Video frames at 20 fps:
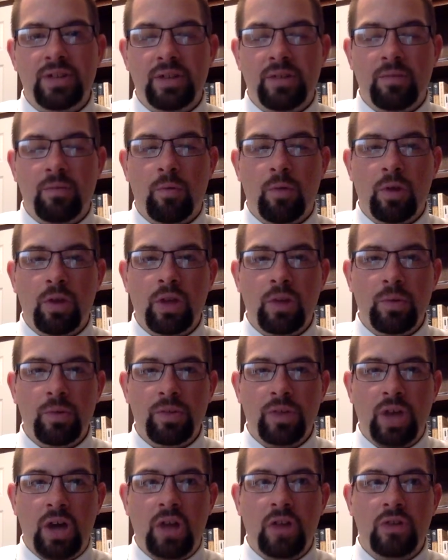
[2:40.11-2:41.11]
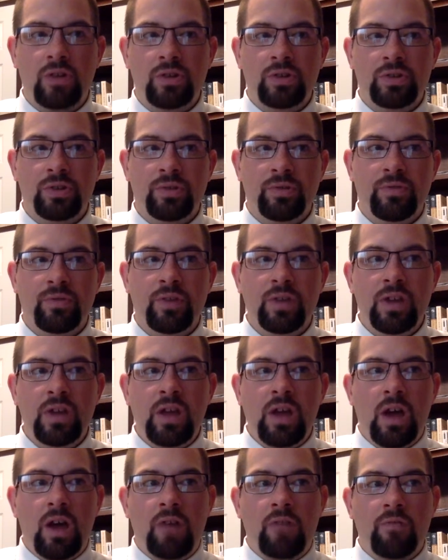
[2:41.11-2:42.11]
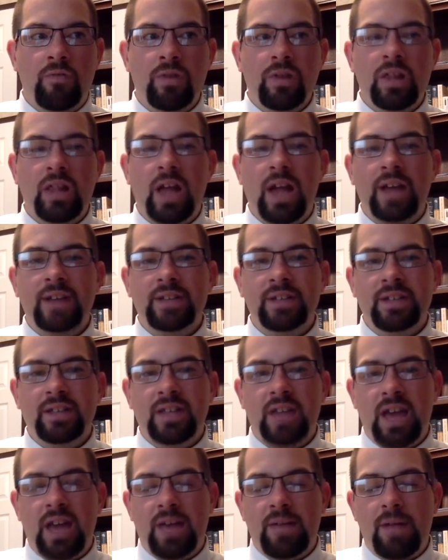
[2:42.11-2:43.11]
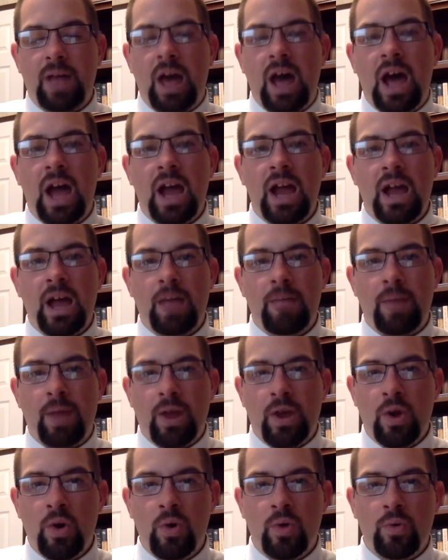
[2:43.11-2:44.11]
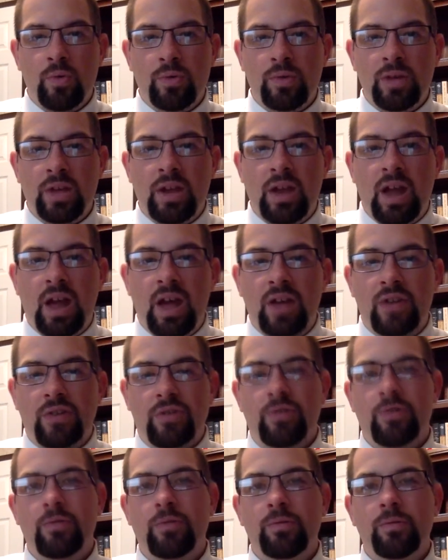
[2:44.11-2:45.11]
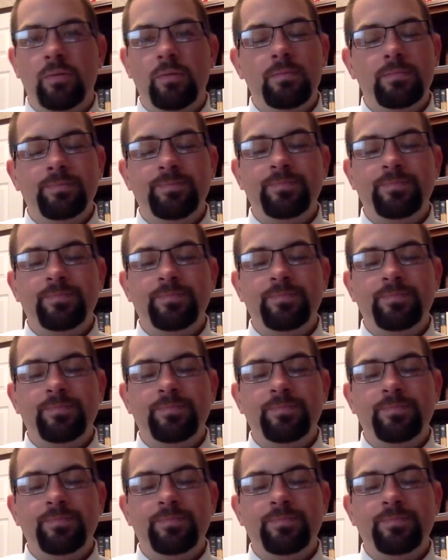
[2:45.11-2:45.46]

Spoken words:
of working with others, of realizing that I on my own cannot do